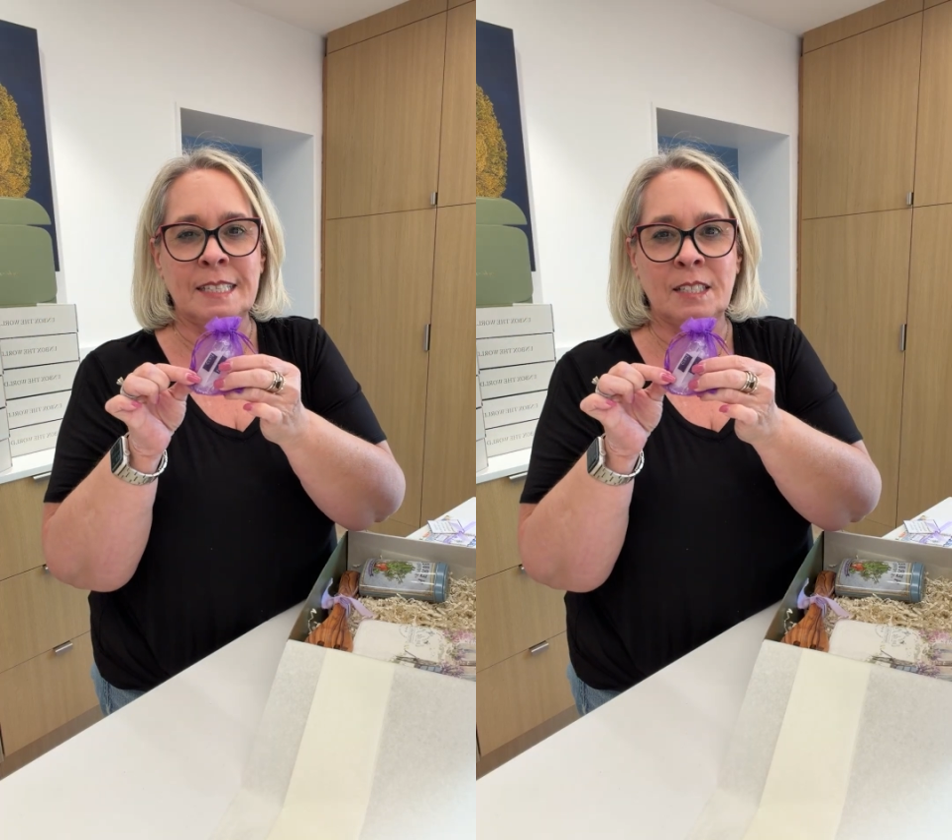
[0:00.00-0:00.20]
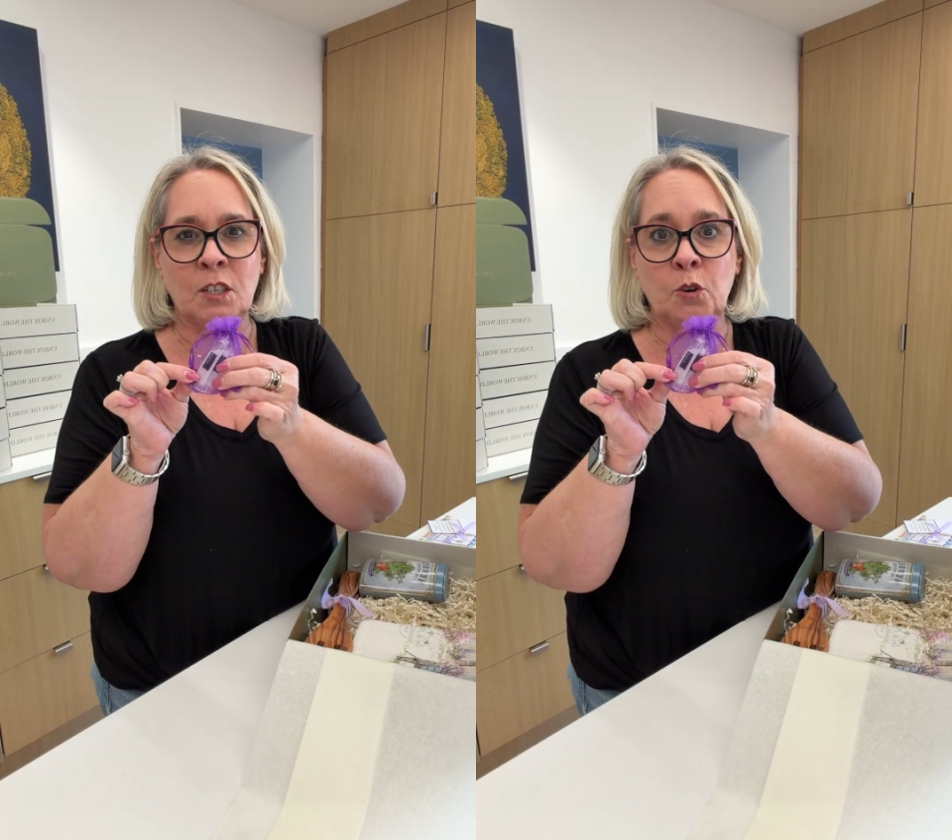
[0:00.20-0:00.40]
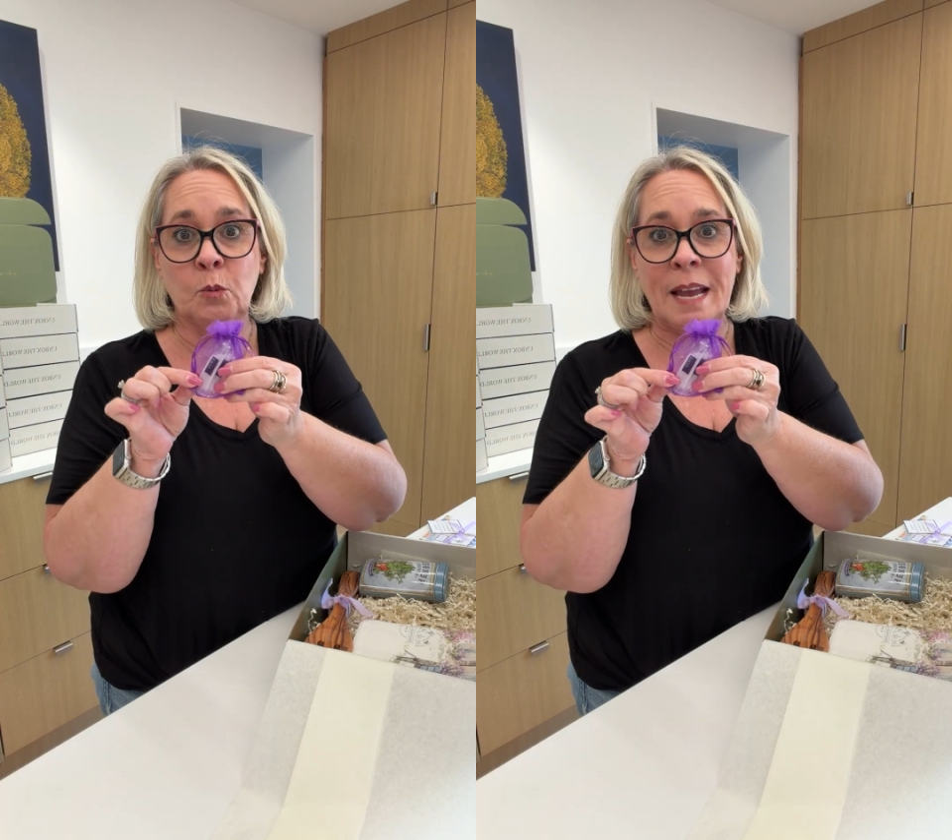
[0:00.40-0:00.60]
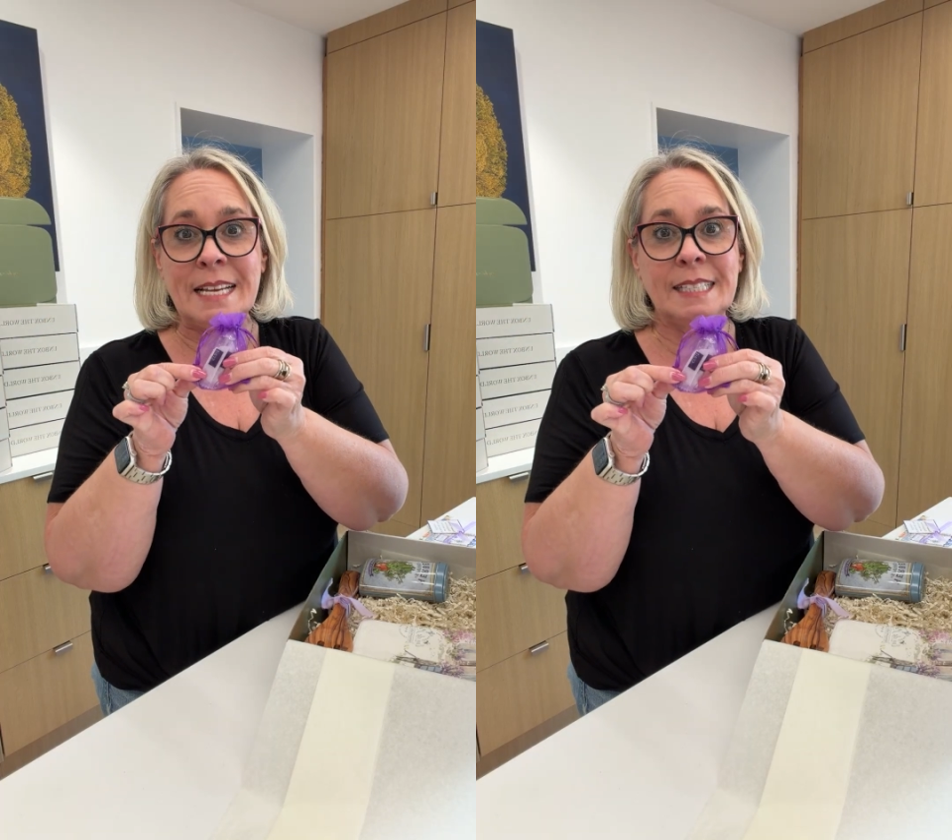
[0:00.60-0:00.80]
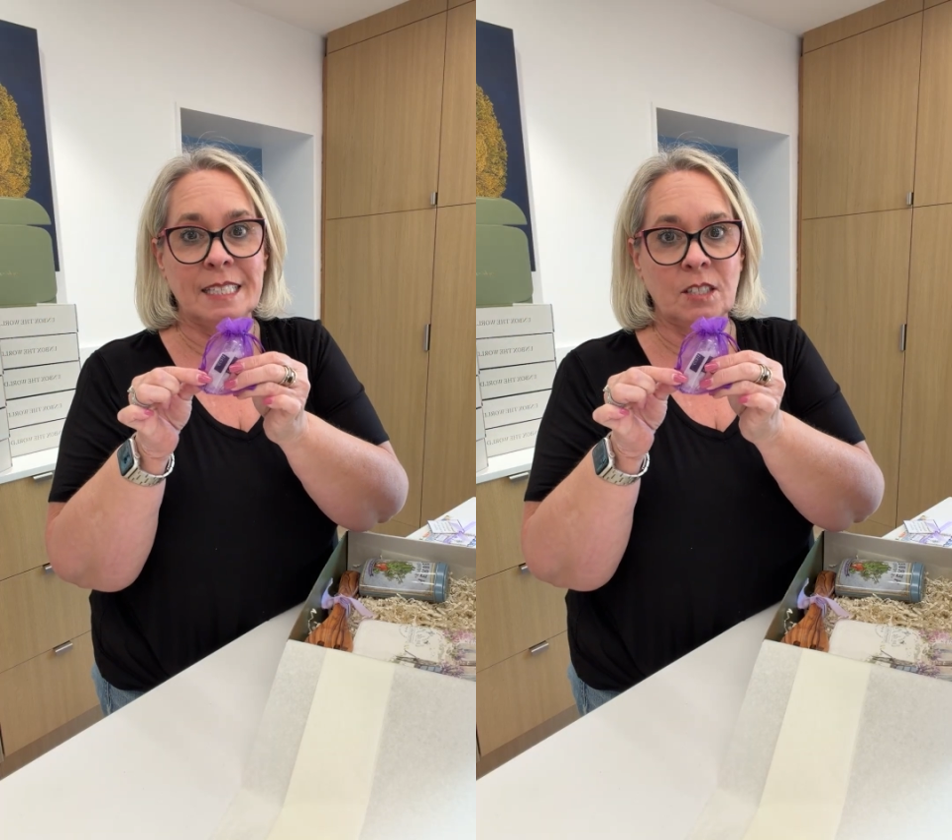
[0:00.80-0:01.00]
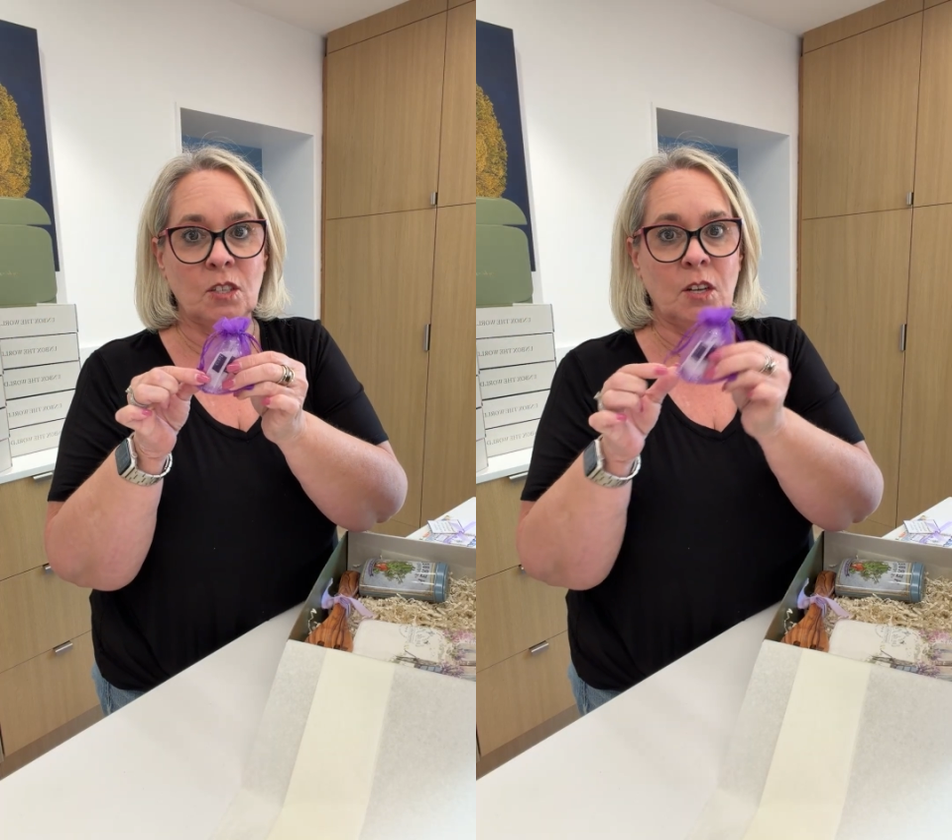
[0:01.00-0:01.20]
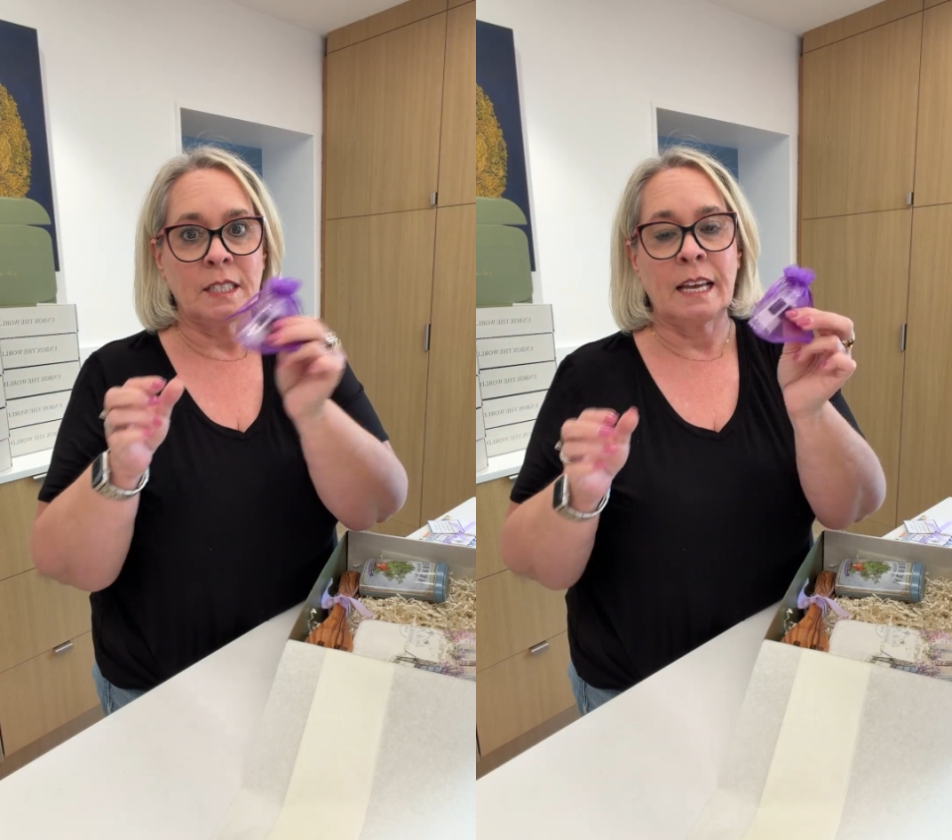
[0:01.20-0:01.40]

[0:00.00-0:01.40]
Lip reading: It's a gray sea salt